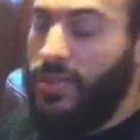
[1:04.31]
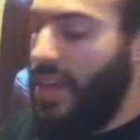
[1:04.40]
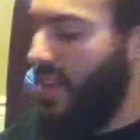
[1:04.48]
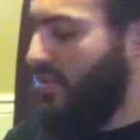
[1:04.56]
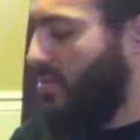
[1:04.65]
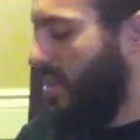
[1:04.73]
to
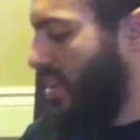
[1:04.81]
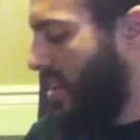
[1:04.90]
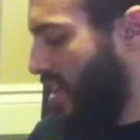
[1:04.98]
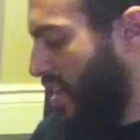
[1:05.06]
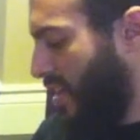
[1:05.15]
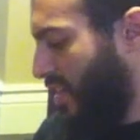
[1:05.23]
last week.
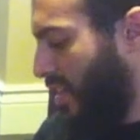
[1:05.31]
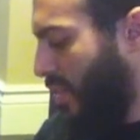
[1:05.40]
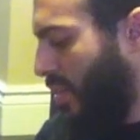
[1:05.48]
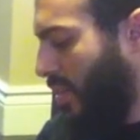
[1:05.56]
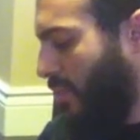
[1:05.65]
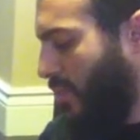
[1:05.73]

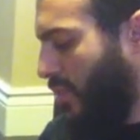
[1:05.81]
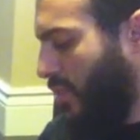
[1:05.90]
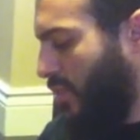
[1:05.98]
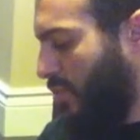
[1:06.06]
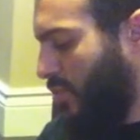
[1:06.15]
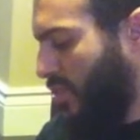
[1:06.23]
Now I'm
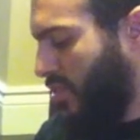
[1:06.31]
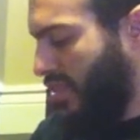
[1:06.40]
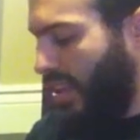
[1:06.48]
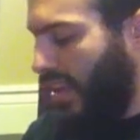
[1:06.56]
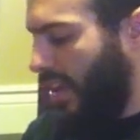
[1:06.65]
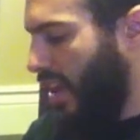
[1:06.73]

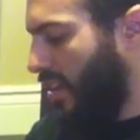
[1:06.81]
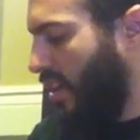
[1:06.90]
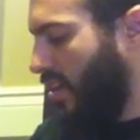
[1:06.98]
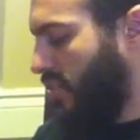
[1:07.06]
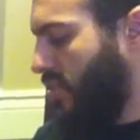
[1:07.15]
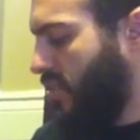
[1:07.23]
almost like at
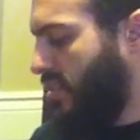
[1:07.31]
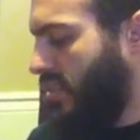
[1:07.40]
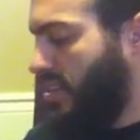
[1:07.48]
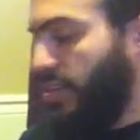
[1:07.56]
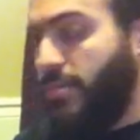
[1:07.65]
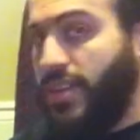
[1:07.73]

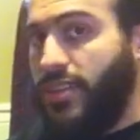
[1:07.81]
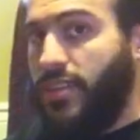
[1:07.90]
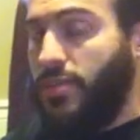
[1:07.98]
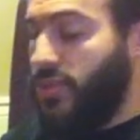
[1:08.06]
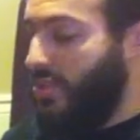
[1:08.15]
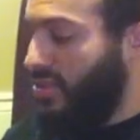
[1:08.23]
100-degree
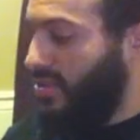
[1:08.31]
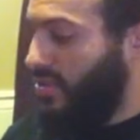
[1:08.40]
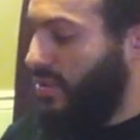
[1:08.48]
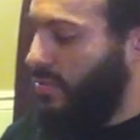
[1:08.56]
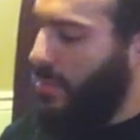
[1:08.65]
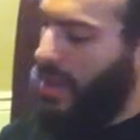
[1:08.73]
bending, which is
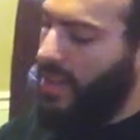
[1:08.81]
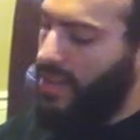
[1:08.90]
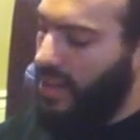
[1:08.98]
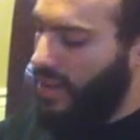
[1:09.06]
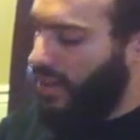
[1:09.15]
not bad.